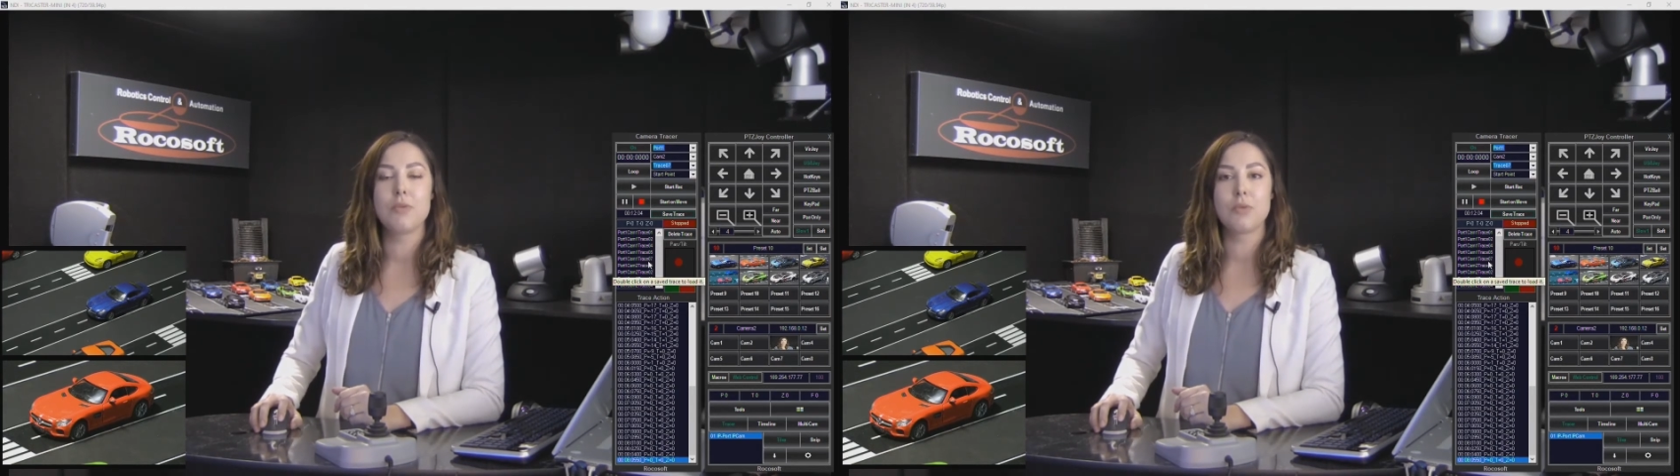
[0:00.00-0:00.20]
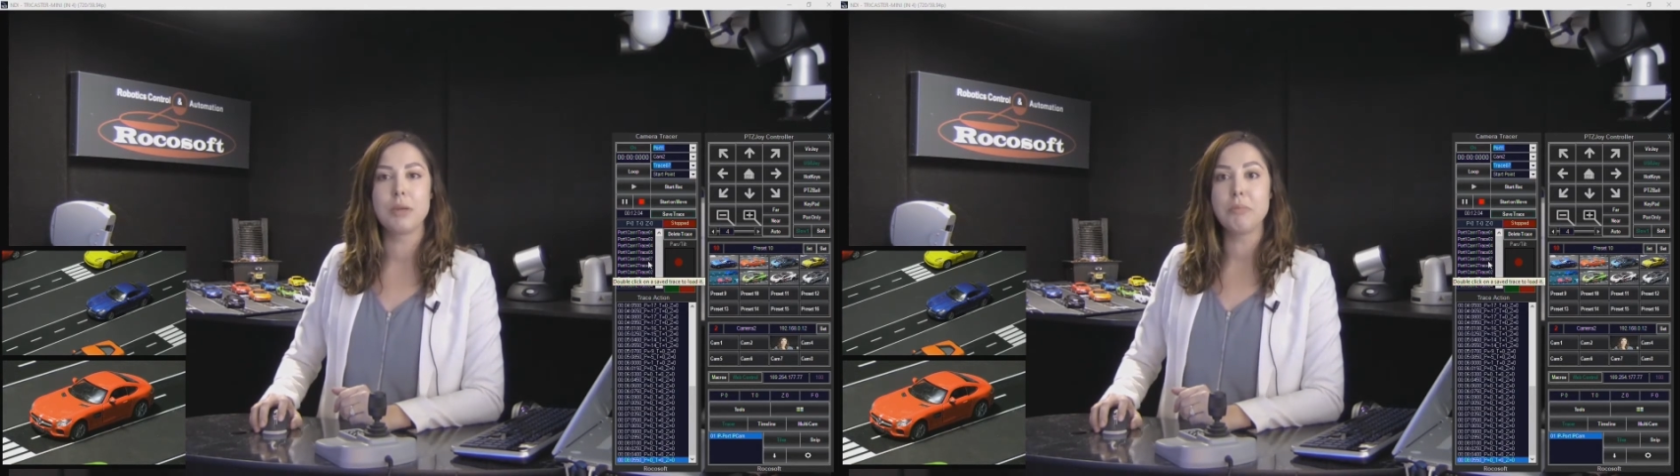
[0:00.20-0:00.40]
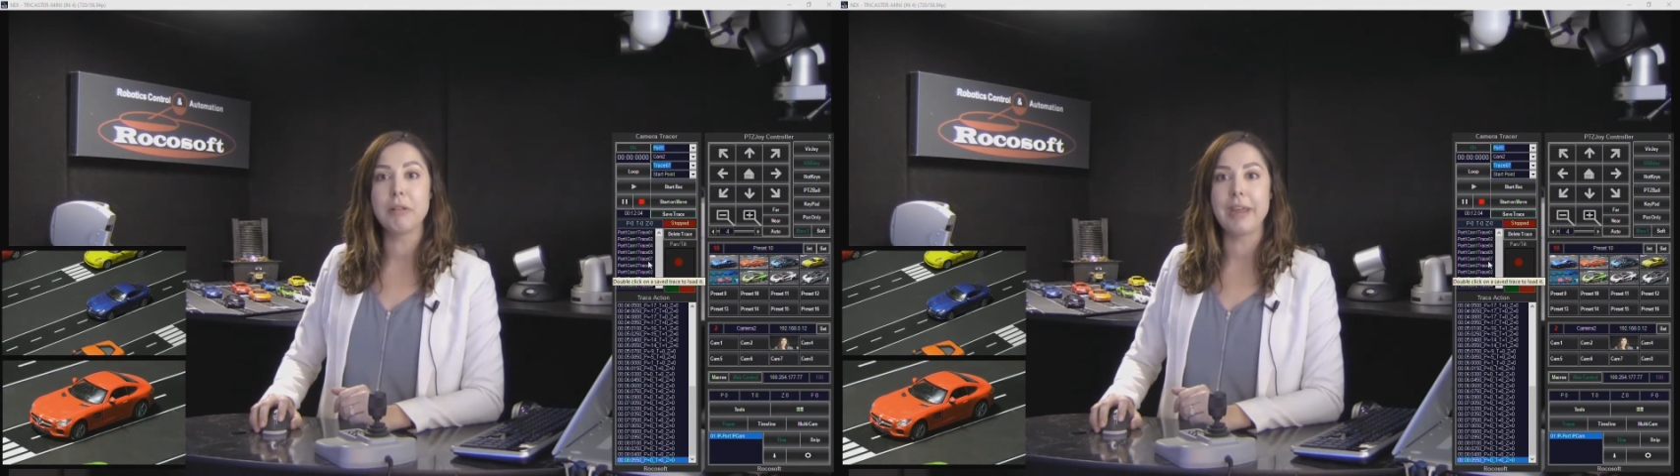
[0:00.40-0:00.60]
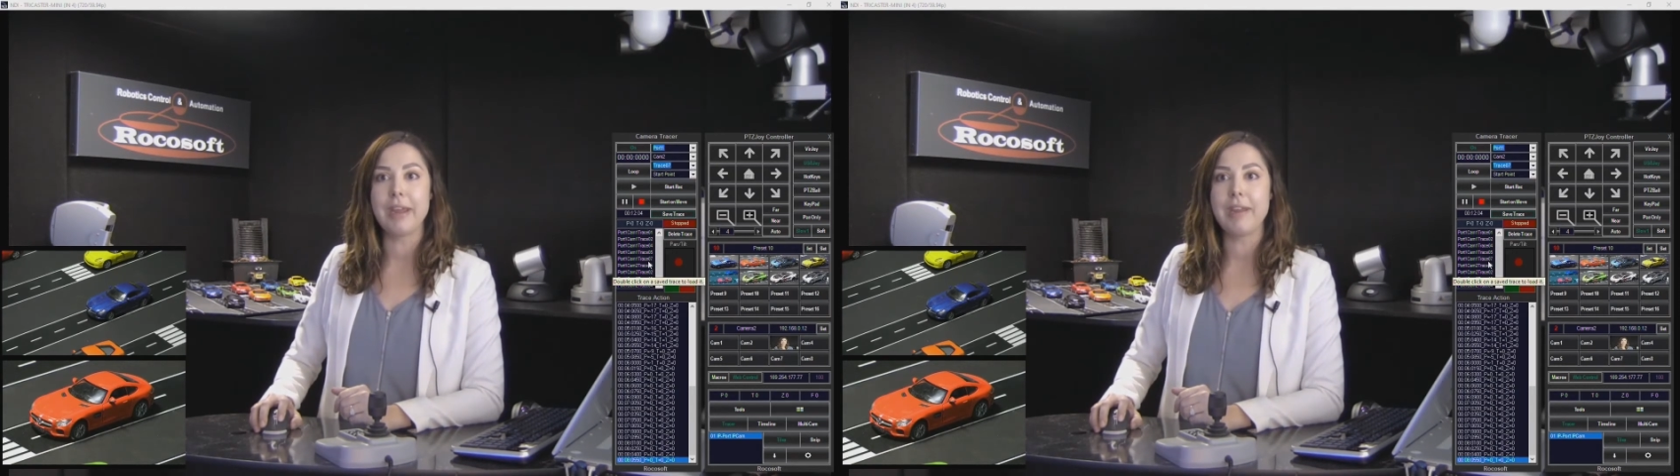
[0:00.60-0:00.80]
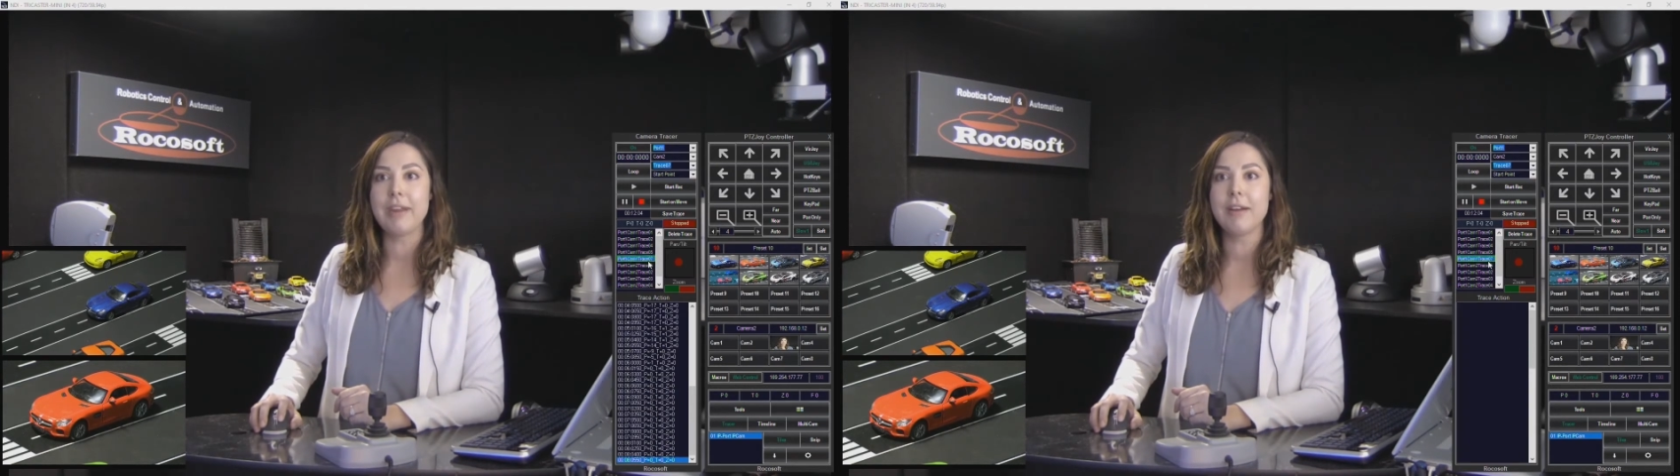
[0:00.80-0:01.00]
and replay
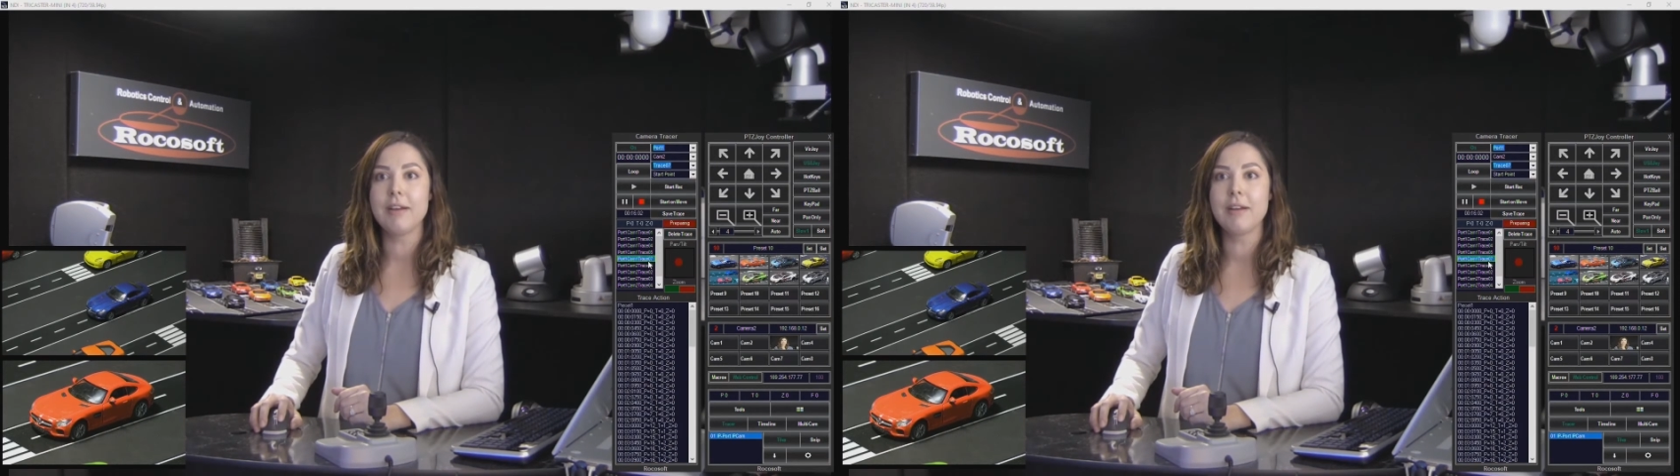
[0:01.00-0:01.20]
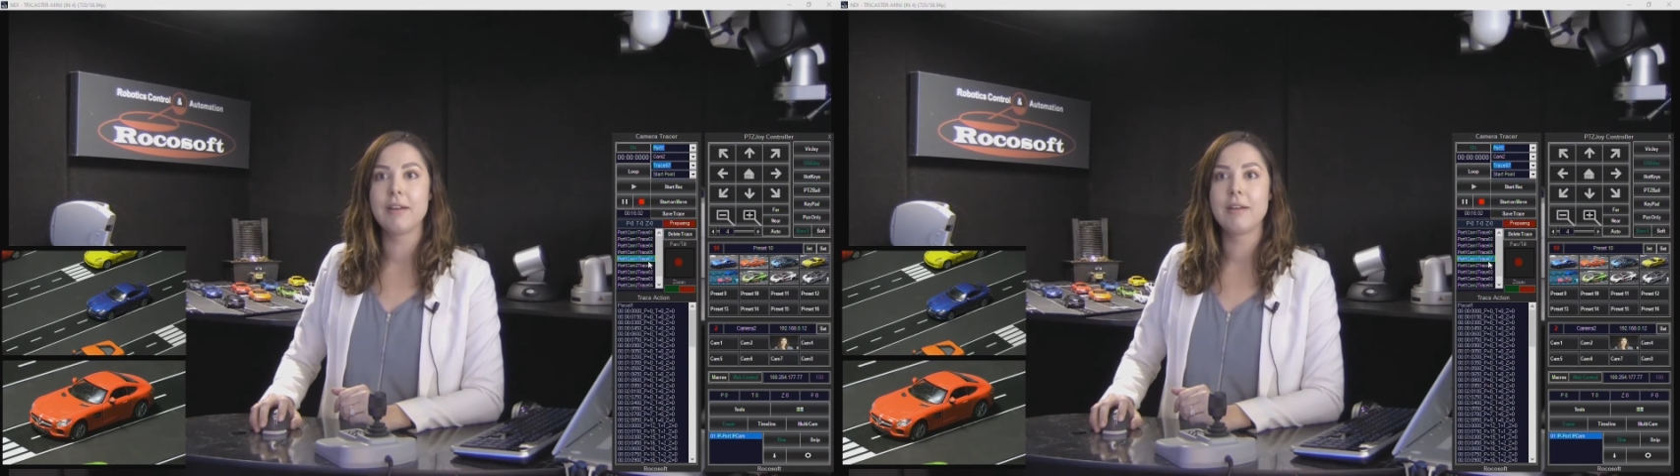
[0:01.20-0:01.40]
it here.